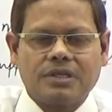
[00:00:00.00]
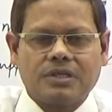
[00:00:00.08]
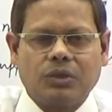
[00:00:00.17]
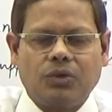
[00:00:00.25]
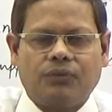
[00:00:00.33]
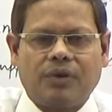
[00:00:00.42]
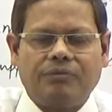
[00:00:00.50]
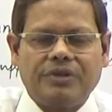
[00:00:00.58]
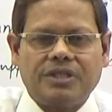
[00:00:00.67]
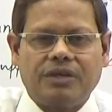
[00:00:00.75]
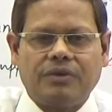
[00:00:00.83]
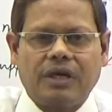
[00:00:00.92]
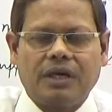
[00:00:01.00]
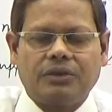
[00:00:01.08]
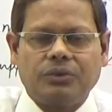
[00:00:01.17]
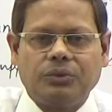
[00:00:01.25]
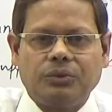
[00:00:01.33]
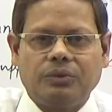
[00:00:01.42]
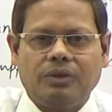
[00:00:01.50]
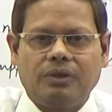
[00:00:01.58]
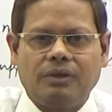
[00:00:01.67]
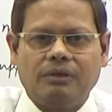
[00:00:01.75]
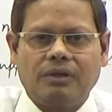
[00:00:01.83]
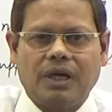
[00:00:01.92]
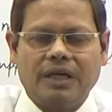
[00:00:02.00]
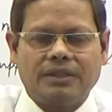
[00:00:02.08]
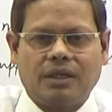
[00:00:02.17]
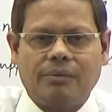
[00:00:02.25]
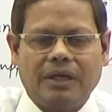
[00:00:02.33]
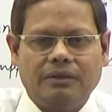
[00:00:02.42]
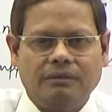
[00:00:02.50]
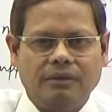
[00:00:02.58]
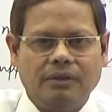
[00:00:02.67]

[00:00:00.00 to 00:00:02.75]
So from Vijayawada to Hyderabad,